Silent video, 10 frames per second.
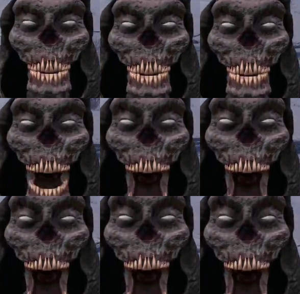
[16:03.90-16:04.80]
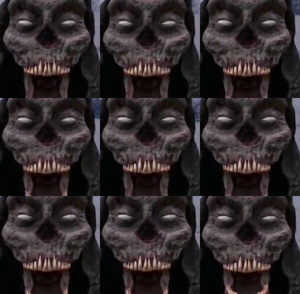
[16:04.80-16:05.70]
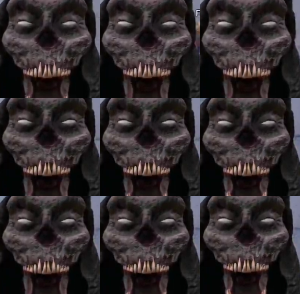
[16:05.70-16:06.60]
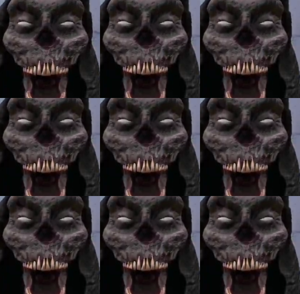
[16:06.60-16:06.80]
My fan over it is doing some ass beating on me.